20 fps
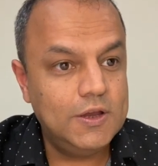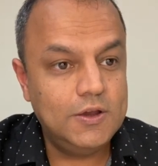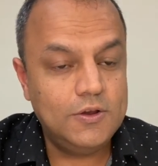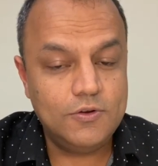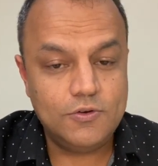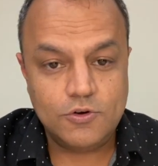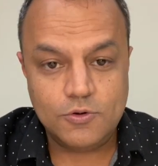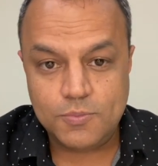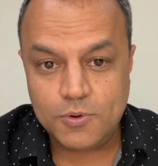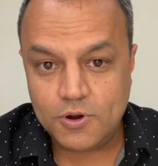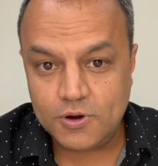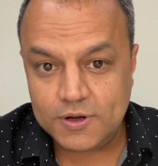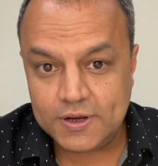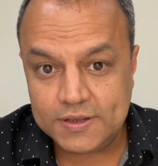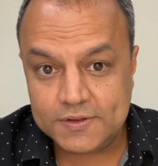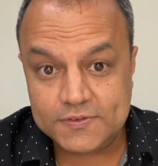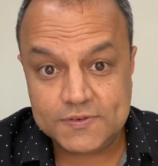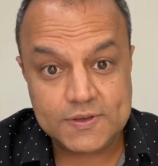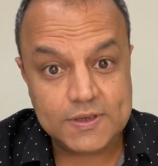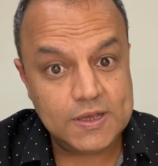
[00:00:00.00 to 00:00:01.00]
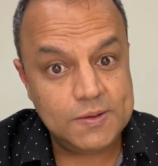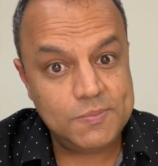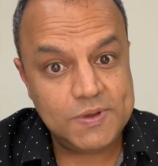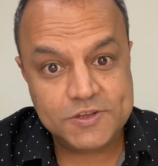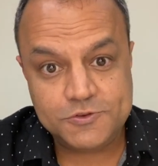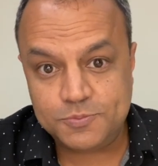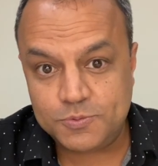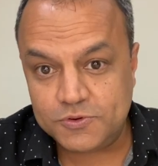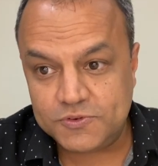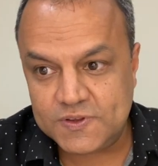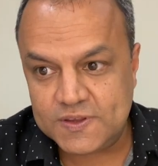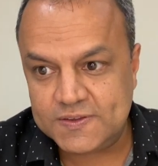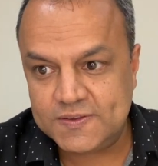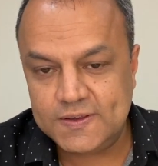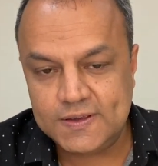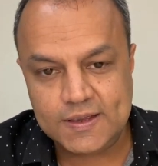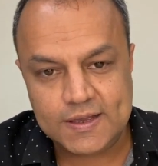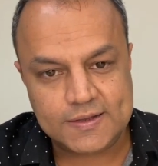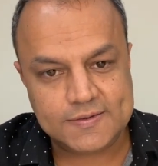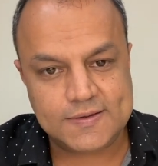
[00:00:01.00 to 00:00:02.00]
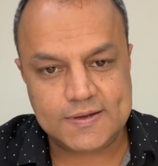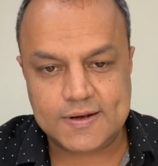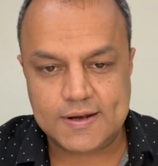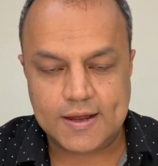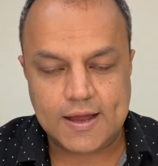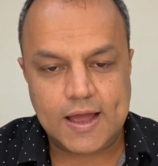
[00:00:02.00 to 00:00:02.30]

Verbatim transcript: robotics, image processing, etc.